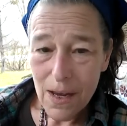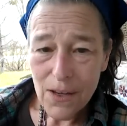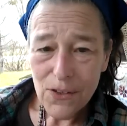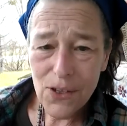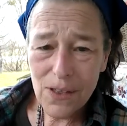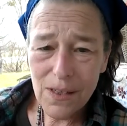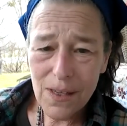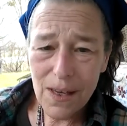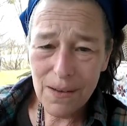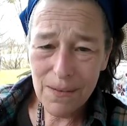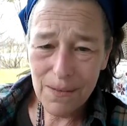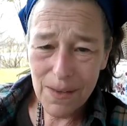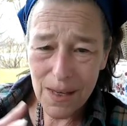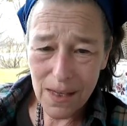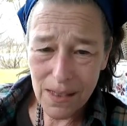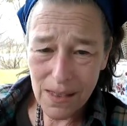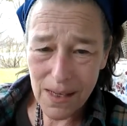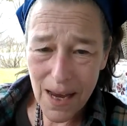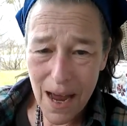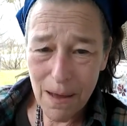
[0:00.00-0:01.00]
just the
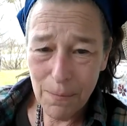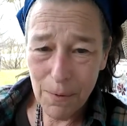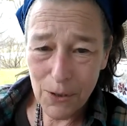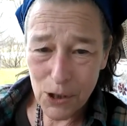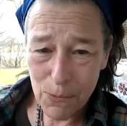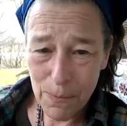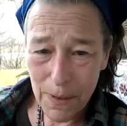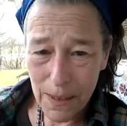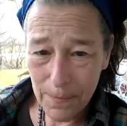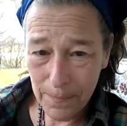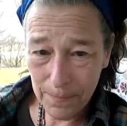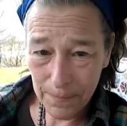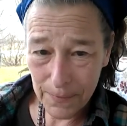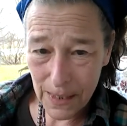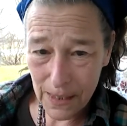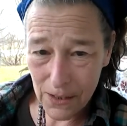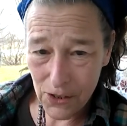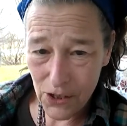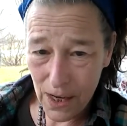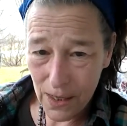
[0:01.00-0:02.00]
establishment
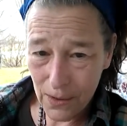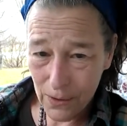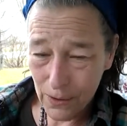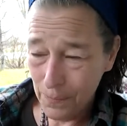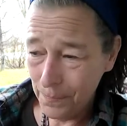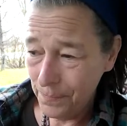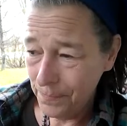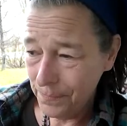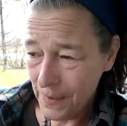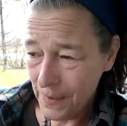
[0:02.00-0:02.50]
in general.